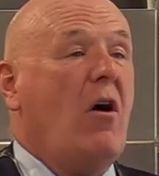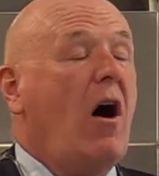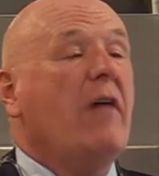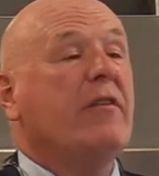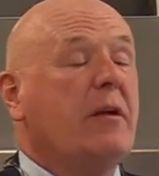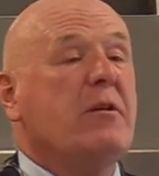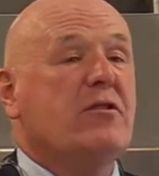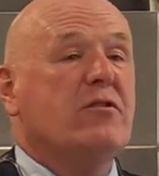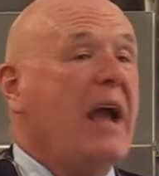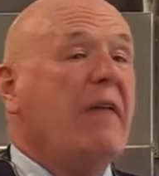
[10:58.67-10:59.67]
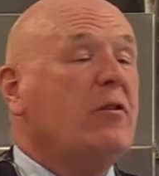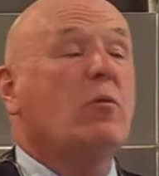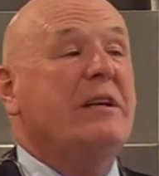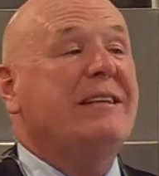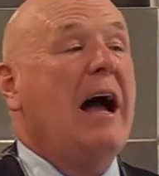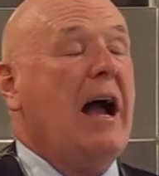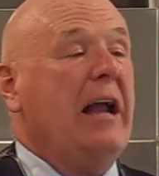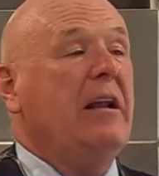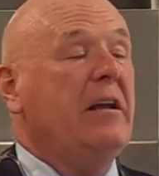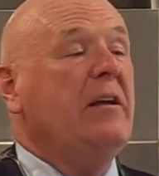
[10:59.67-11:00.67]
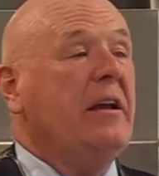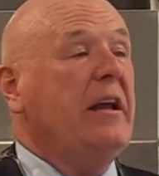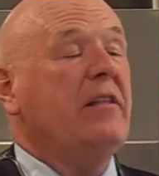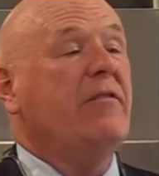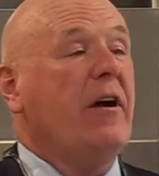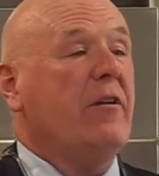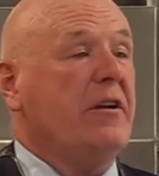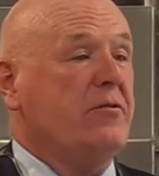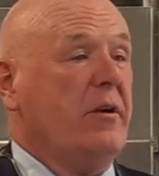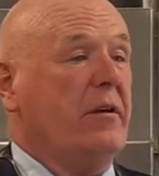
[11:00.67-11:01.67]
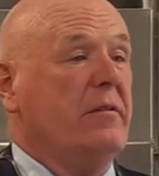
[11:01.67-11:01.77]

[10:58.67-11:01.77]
All the commissioners have to reside in the fire district.